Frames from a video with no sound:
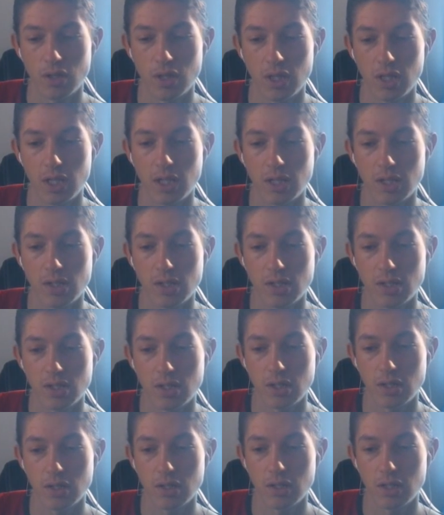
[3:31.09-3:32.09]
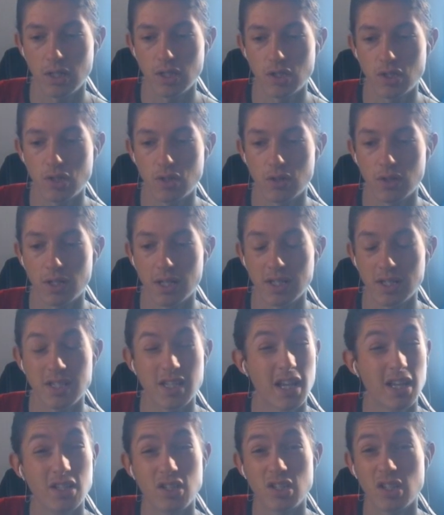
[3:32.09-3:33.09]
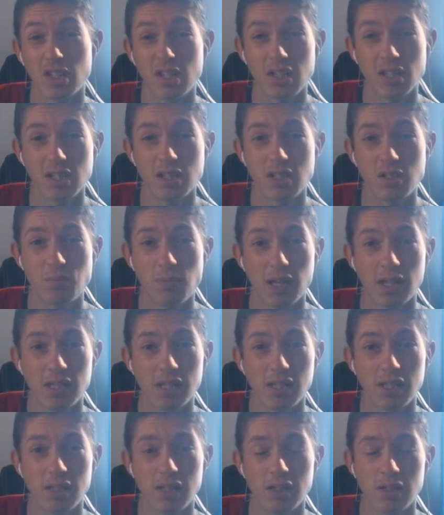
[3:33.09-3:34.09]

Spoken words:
it is good against Ancient Gears, mainly.